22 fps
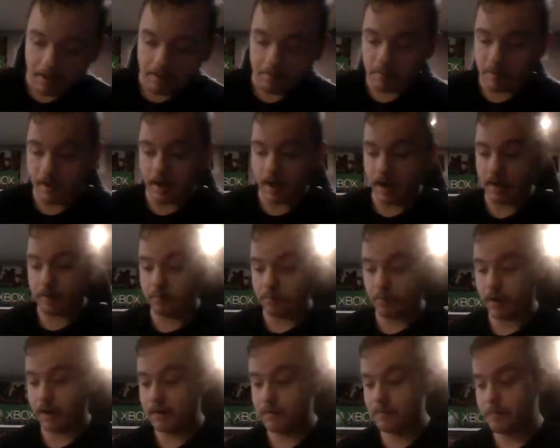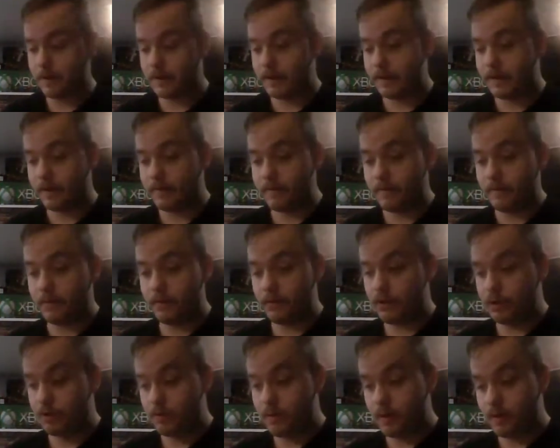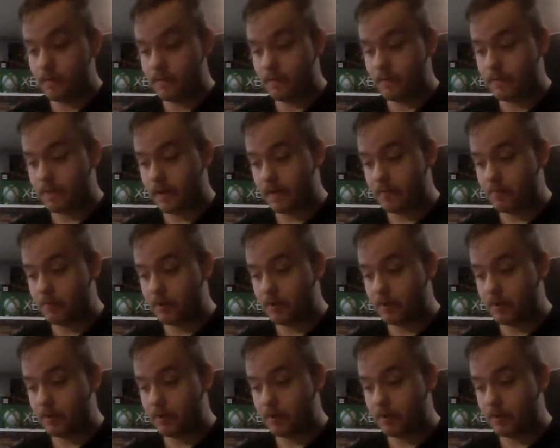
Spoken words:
But I recommend, if you do have a Five